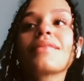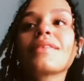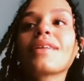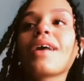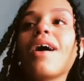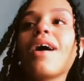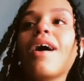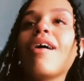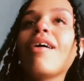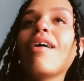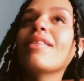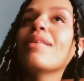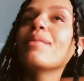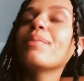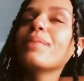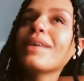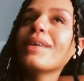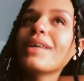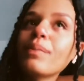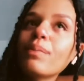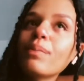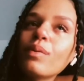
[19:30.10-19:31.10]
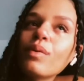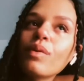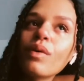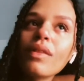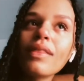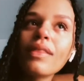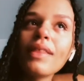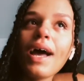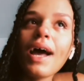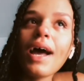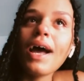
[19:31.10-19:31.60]
all the people
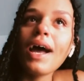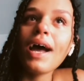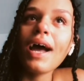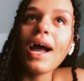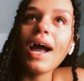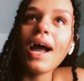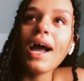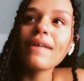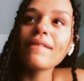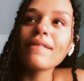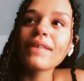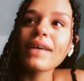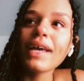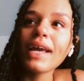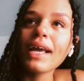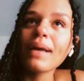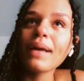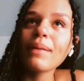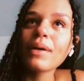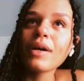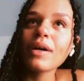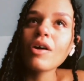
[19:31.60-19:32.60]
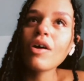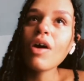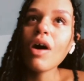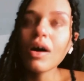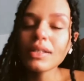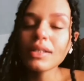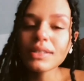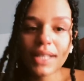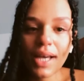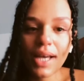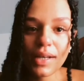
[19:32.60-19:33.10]
that I've came in
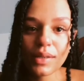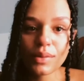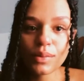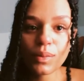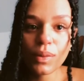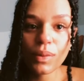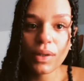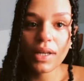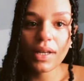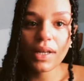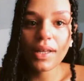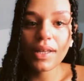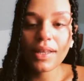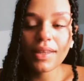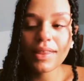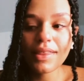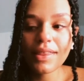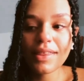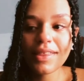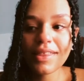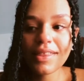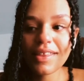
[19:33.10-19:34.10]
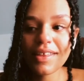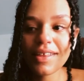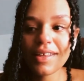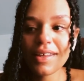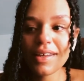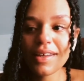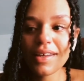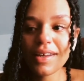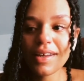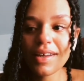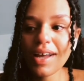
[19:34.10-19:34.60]
contact with.
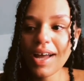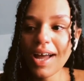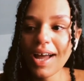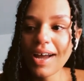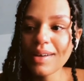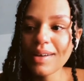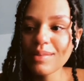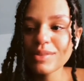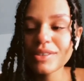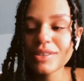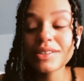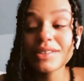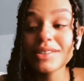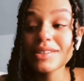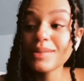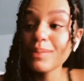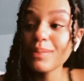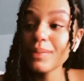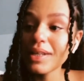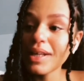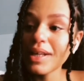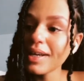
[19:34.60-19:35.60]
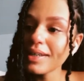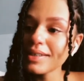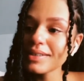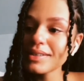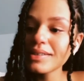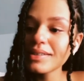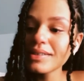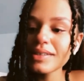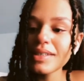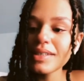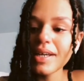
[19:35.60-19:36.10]
I'm just
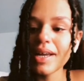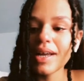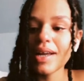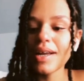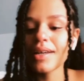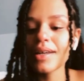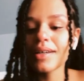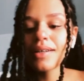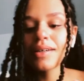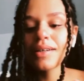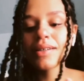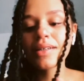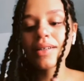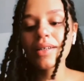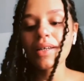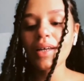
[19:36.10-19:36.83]
blessed and